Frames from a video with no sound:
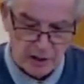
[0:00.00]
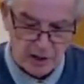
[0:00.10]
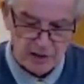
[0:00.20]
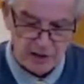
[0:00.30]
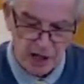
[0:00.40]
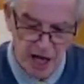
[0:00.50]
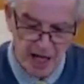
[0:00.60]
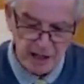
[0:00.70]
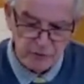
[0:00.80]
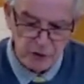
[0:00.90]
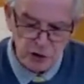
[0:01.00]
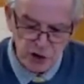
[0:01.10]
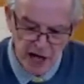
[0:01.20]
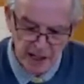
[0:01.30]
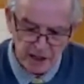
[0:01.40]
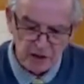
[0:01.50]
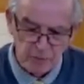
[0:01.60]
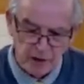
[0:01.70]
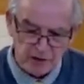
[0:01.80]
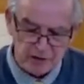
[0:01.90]
it's a line of rejected
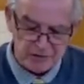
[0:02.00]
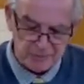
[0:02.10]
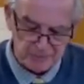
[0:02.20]
mothers.